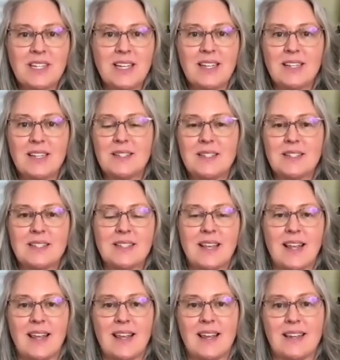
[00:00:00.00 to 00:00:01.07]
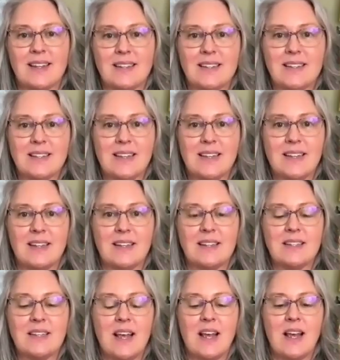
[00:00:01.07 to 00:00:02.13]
is, and